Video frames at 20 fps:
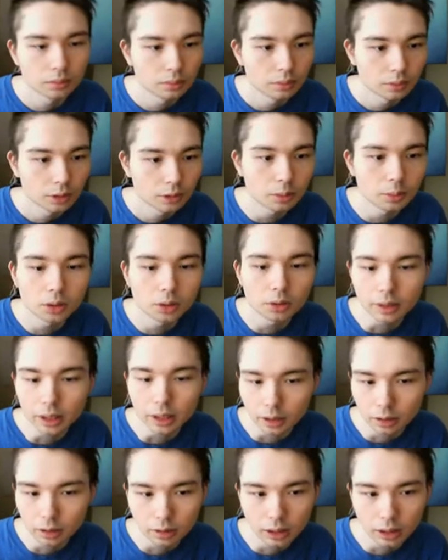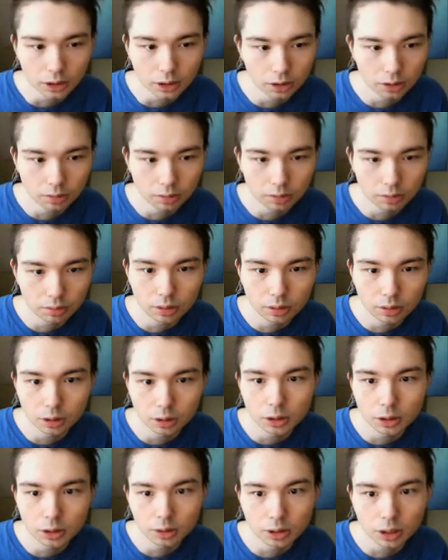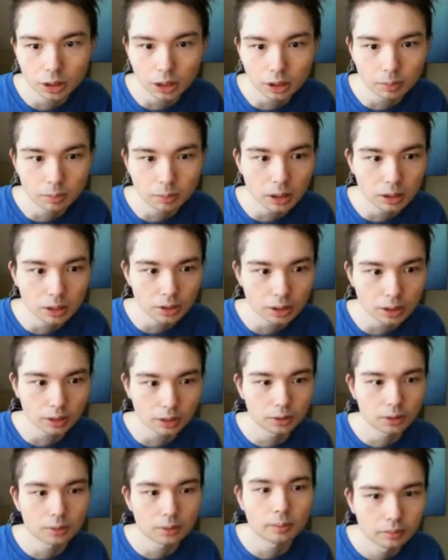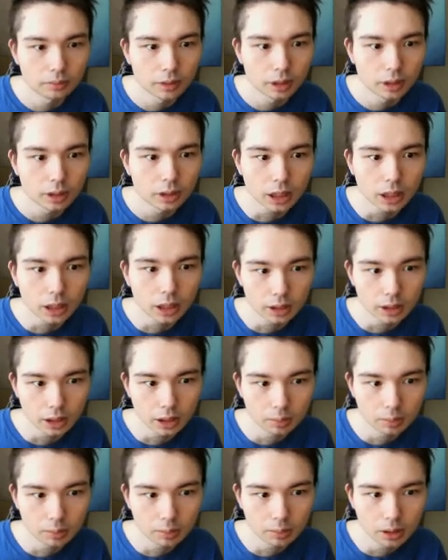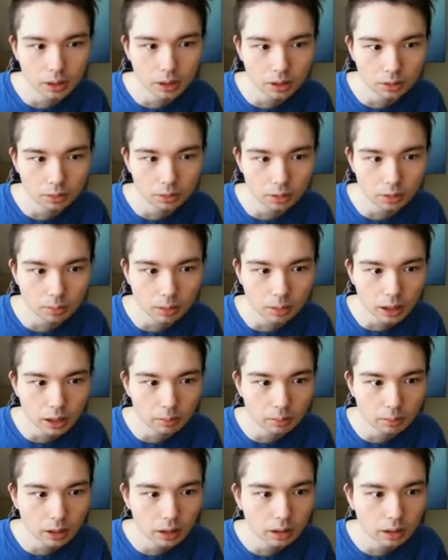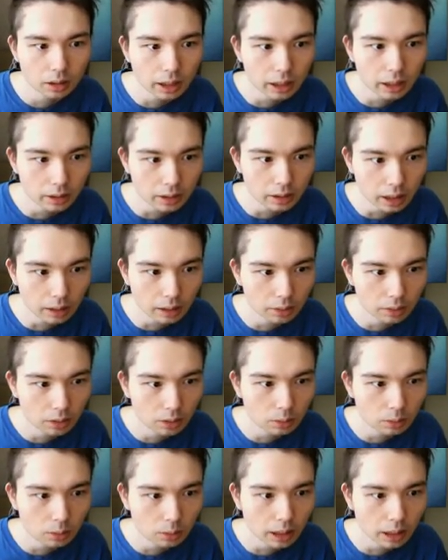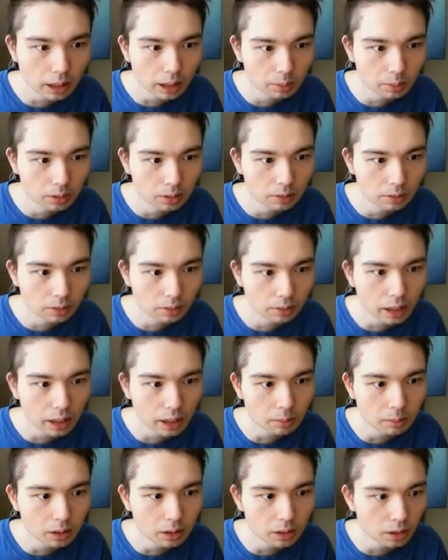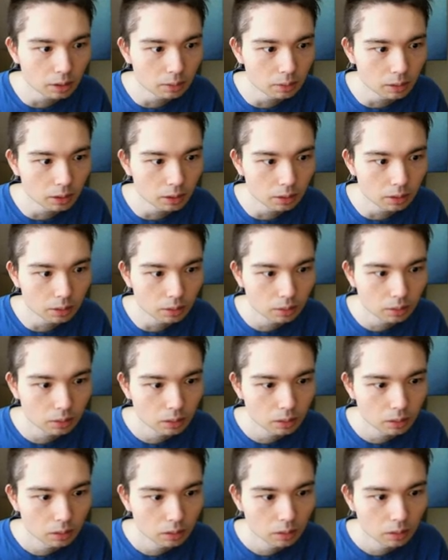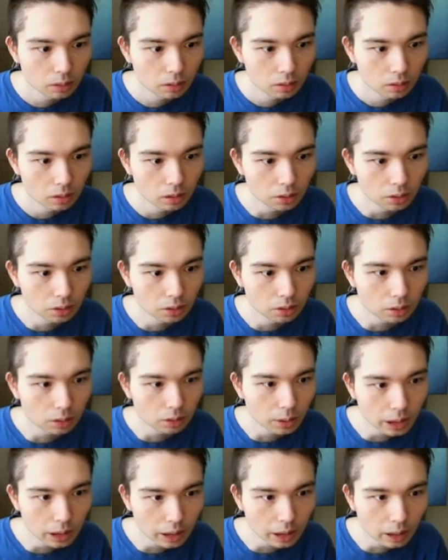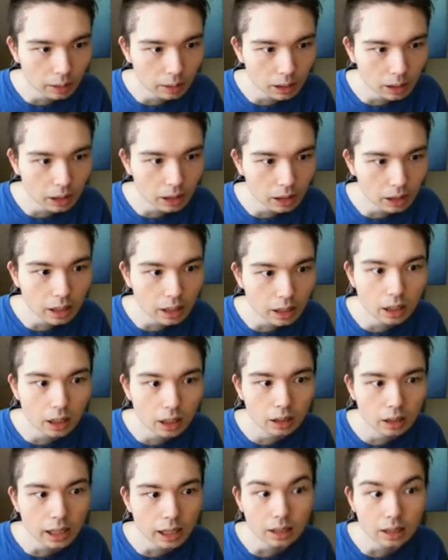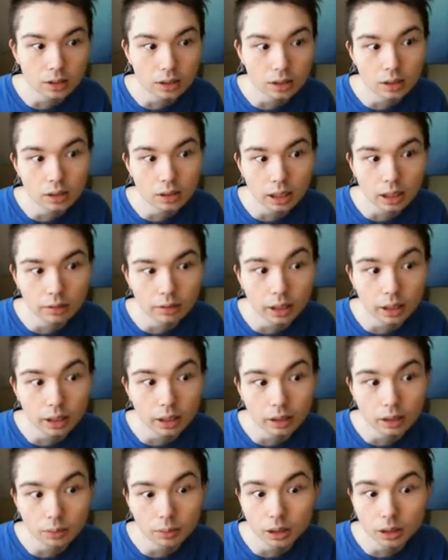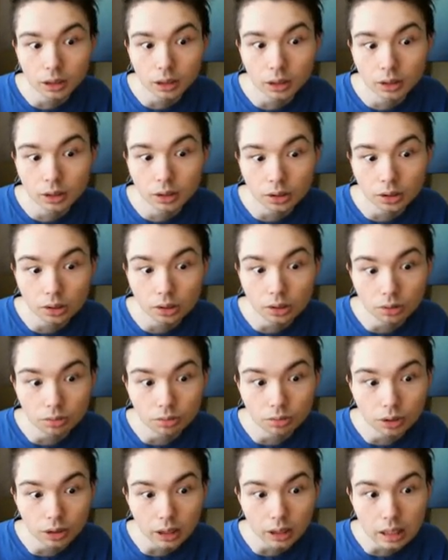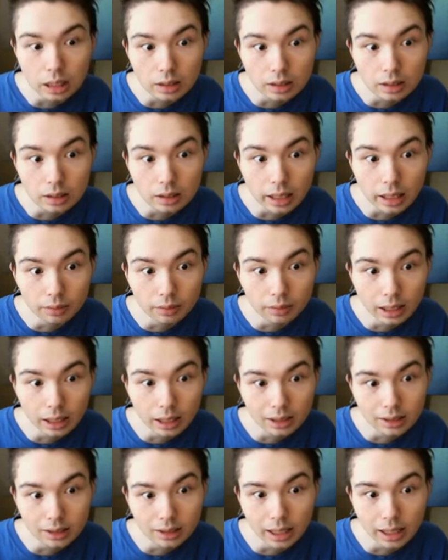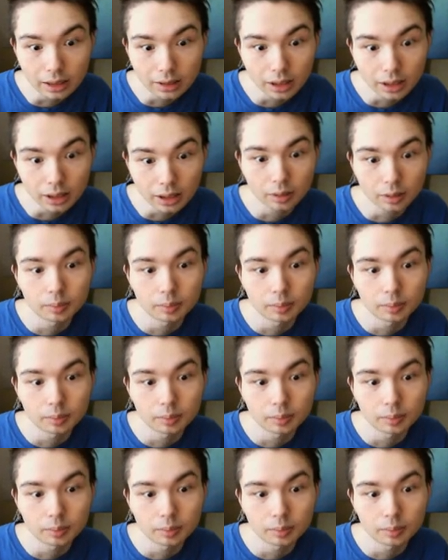The move that crashes through is bishop takes b6. Knight takes b6 was played, but let's have a look what happens if a b6 because is the queen coming in here? Yes, indirectly. We're going to use rook e7 as a tactic.